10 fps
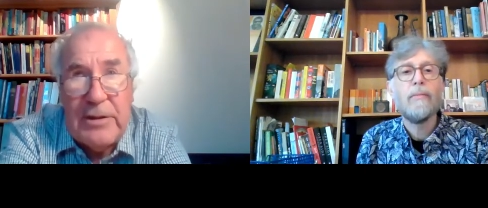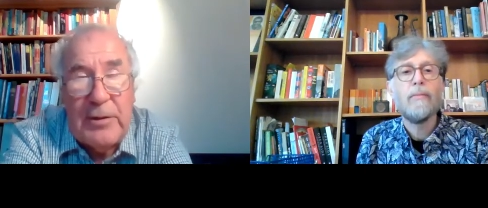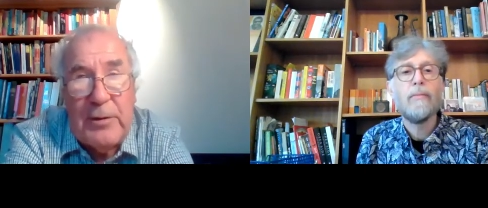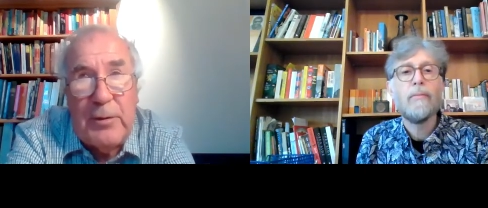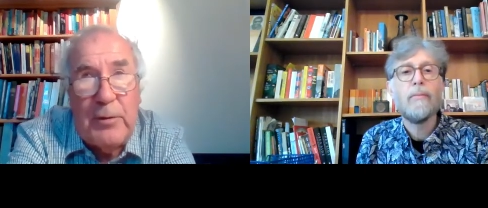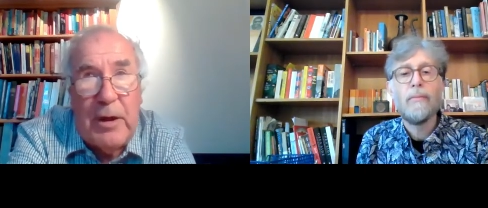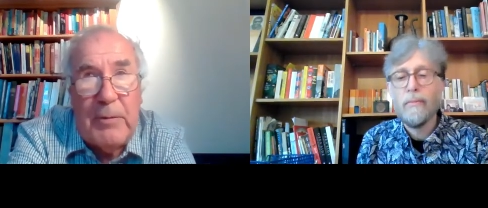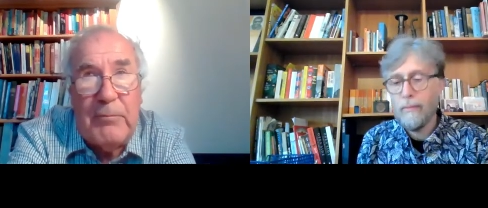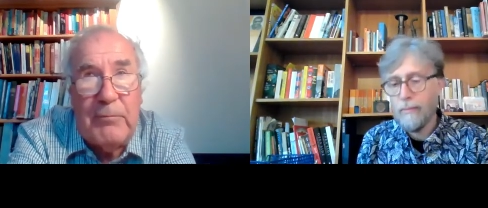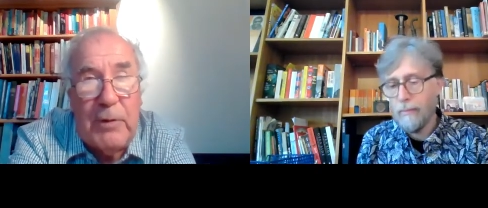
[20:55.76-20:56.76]
Speaker 1: to
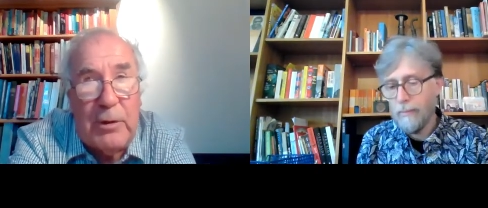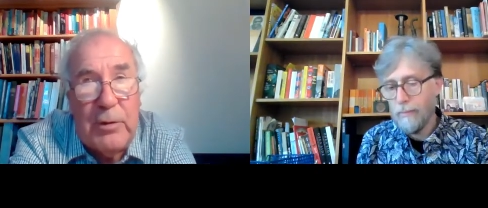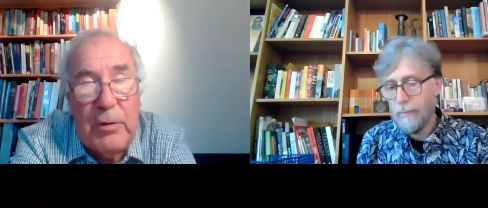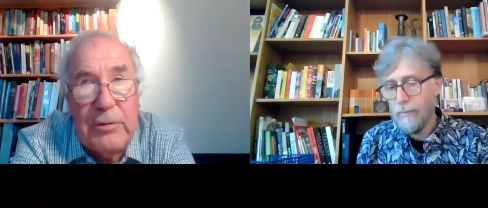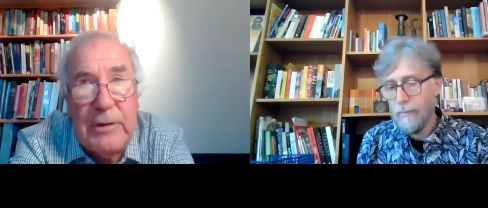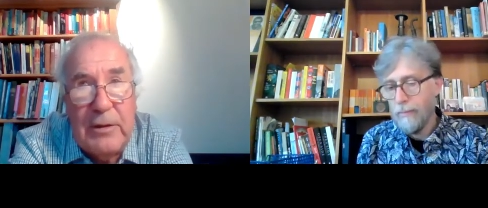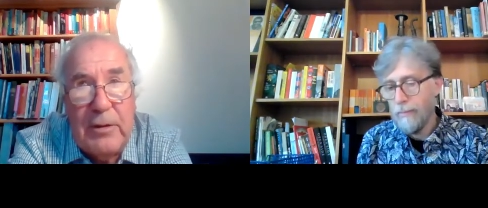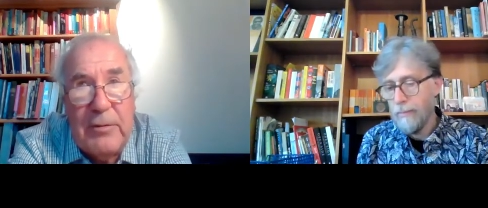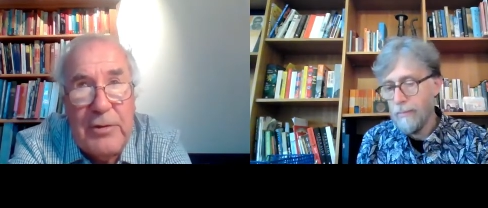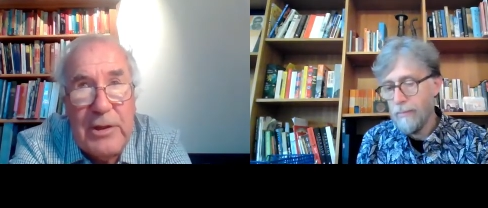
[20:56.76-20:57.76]
um, record the
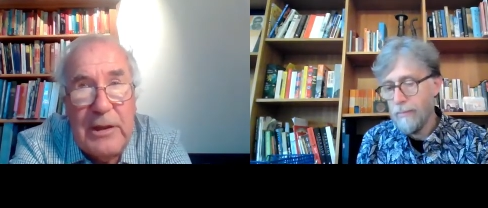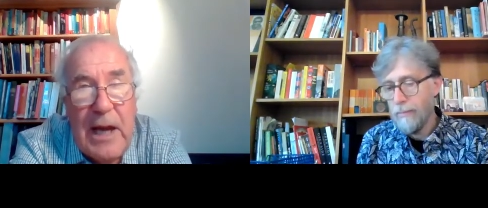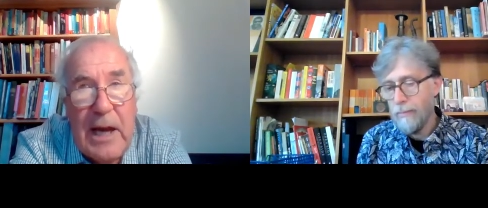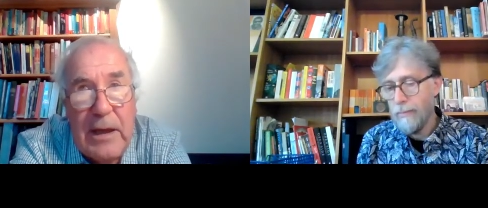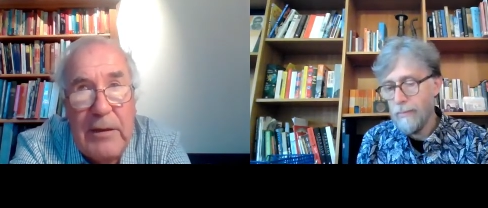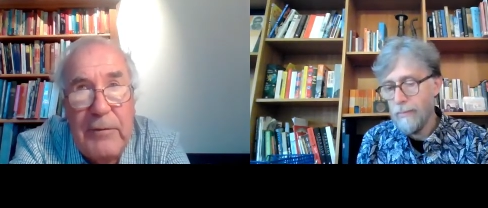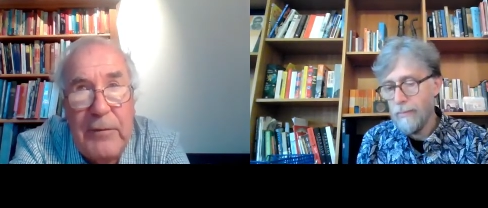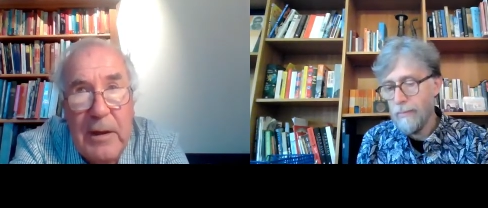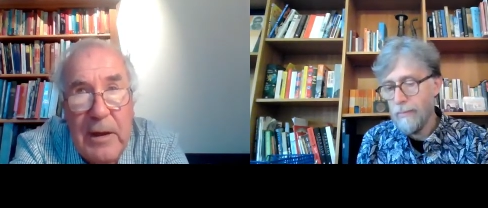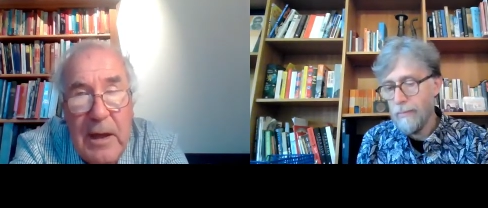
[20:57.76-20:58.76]
launch live,
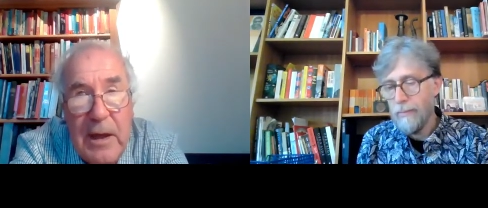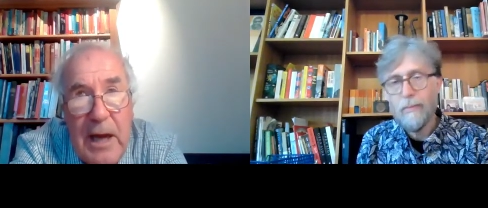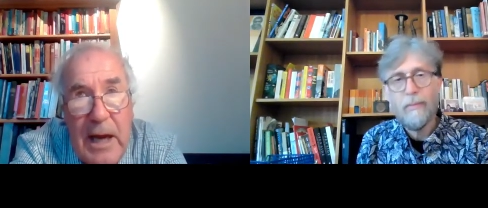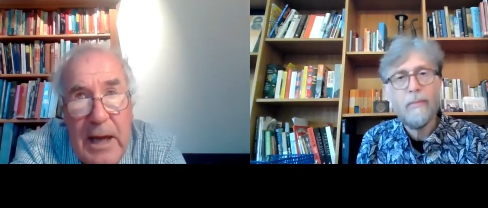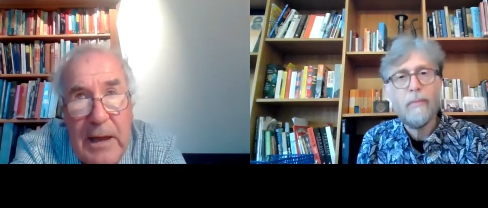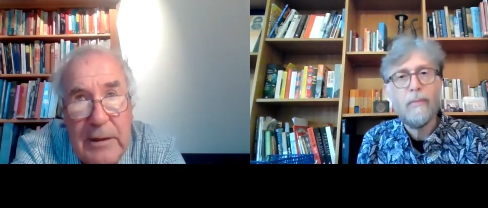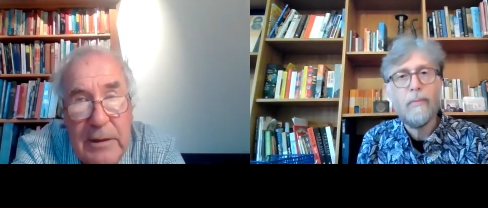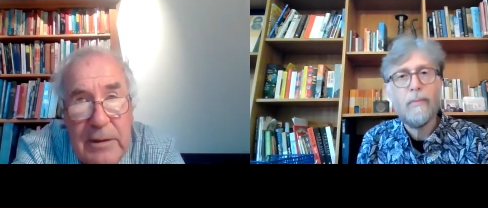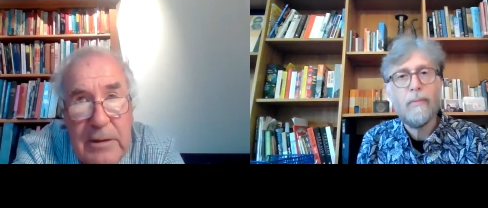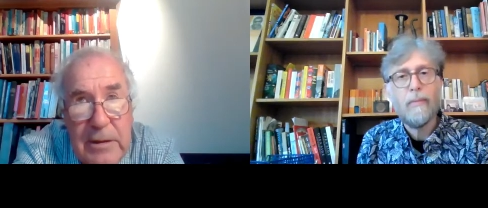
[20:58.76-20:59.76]

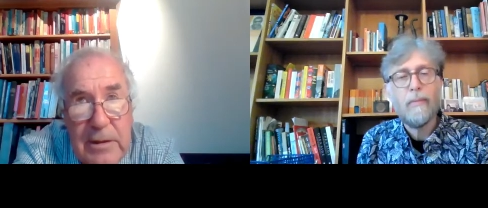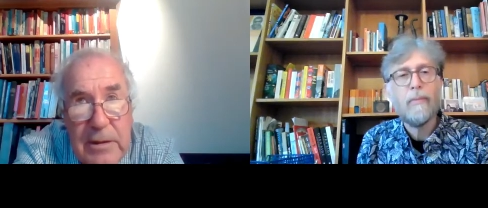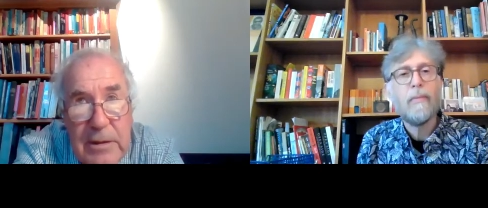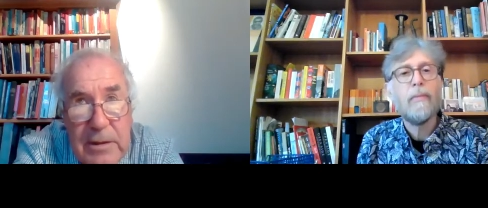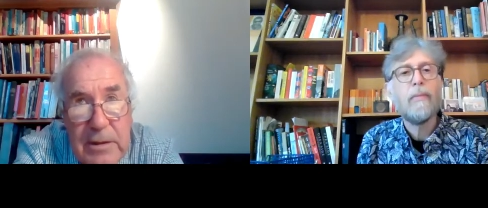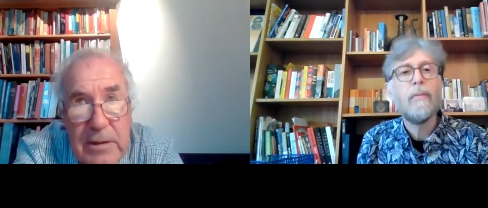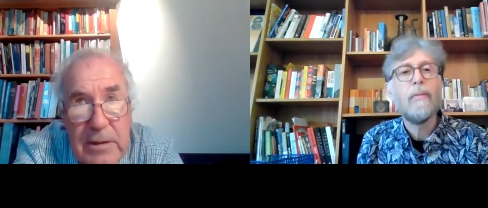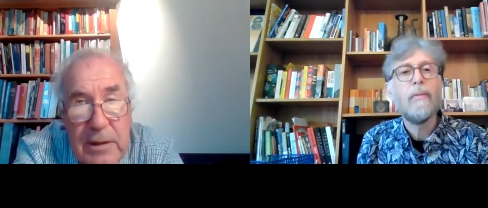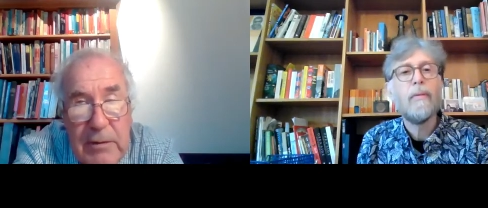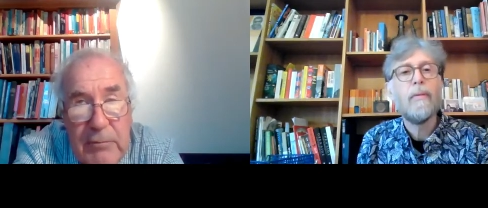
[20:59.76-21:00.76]
and
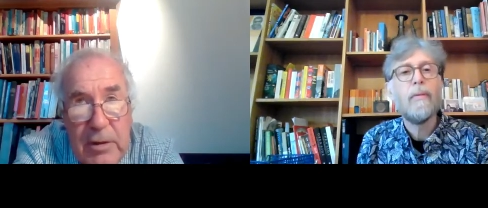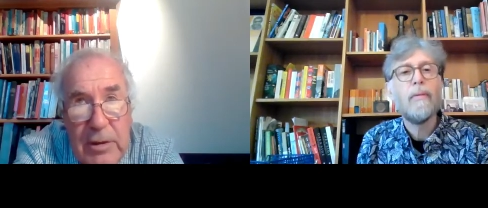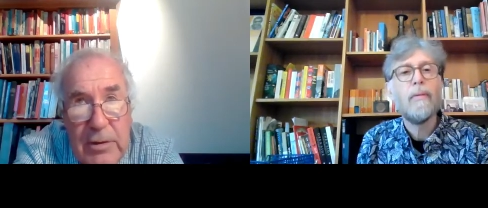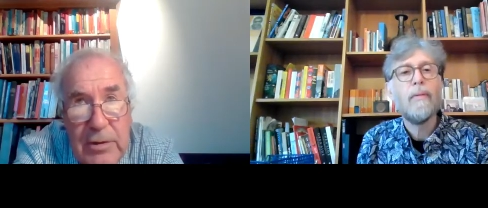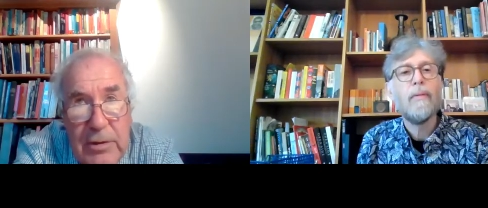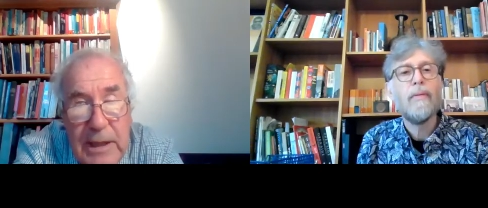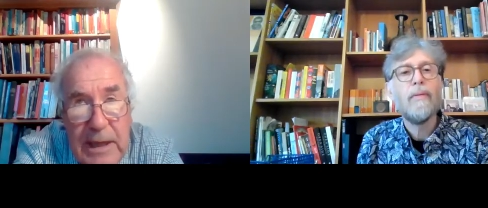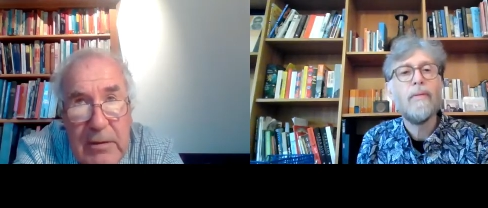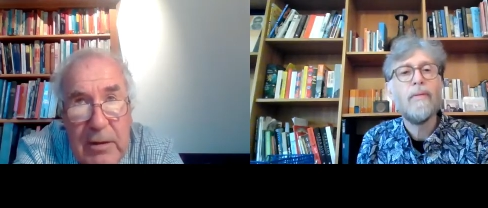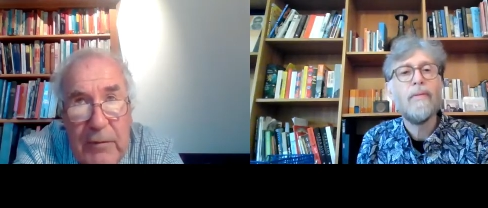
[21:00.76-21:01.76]
the rocket should
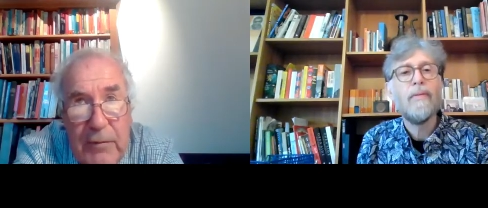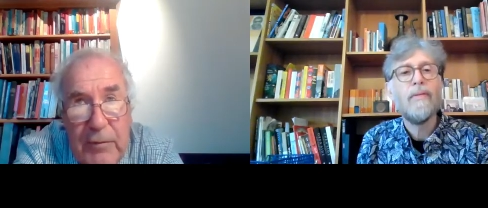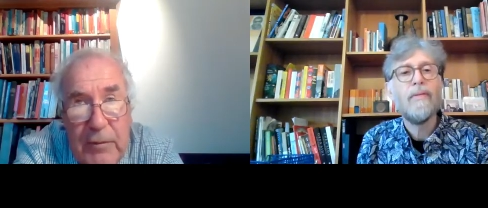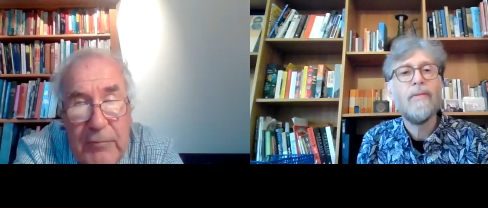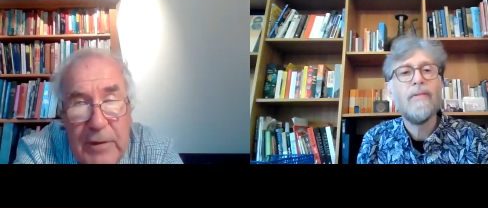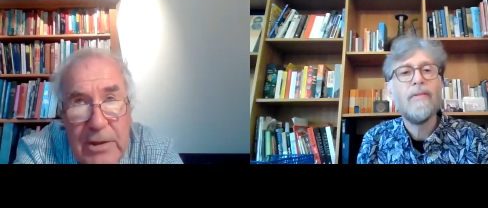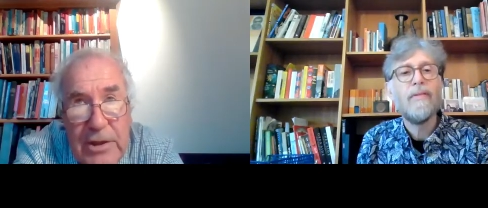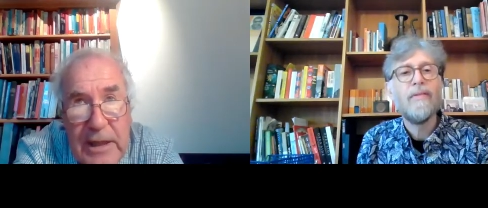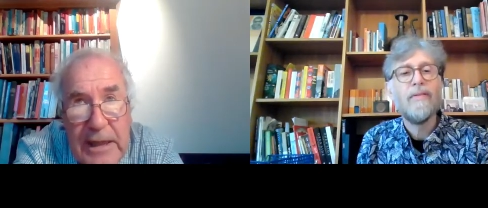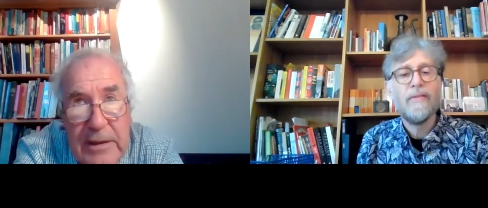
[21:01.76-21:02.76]
take off from French
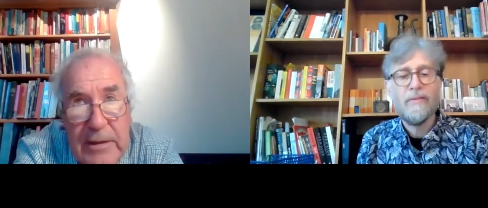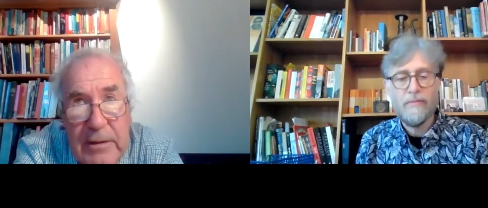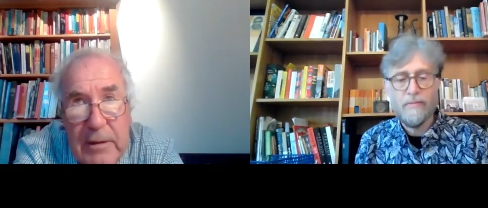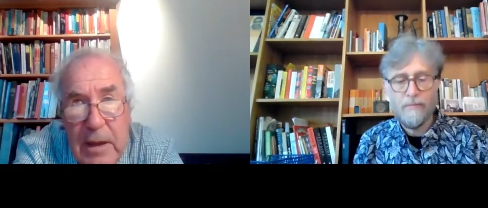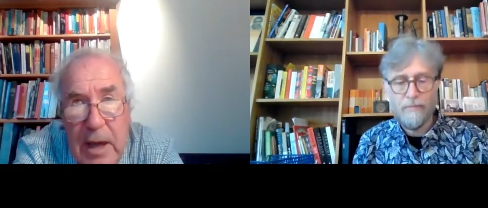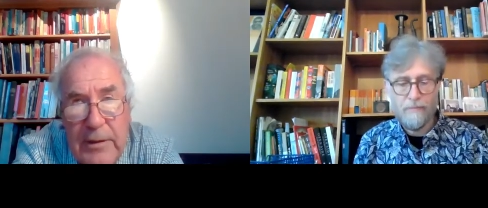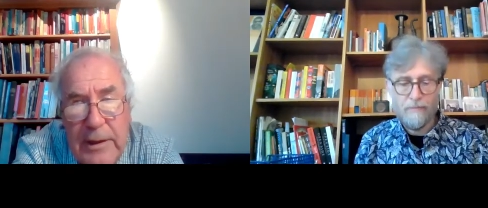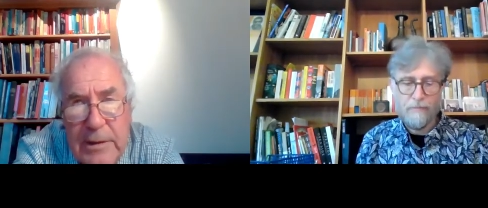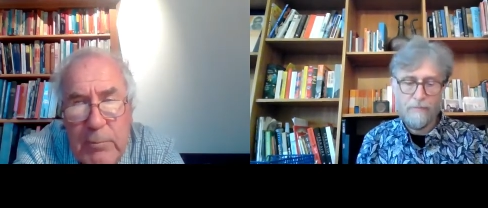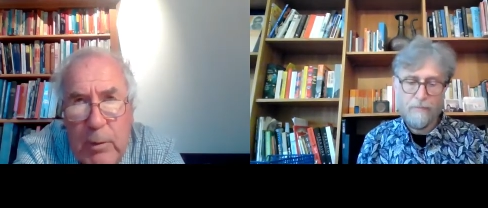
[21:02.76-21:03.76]
Guiana. I think
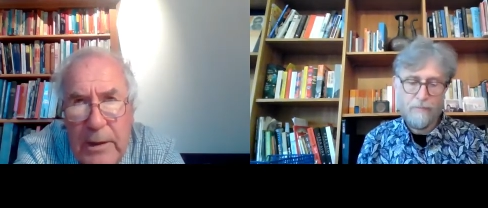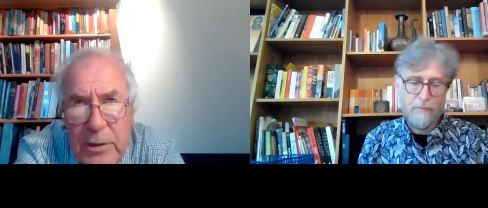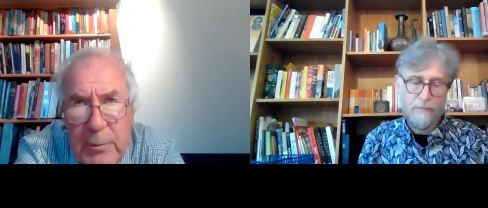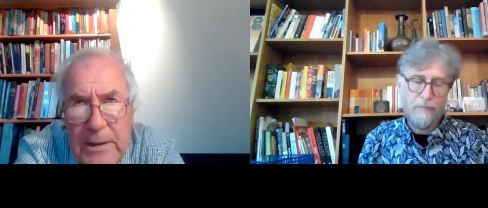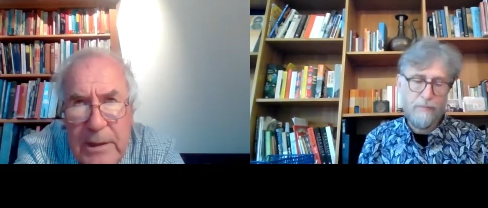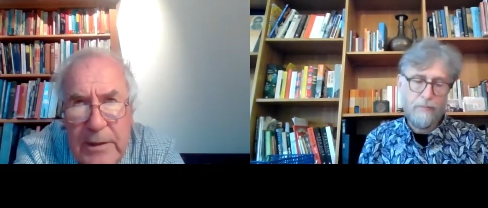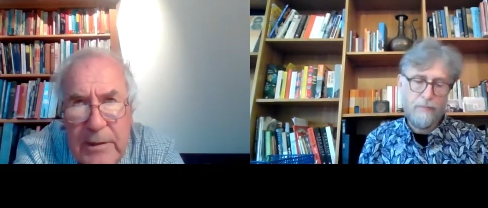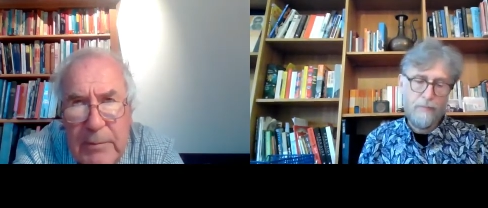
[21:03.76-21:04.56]
it's 1.20 in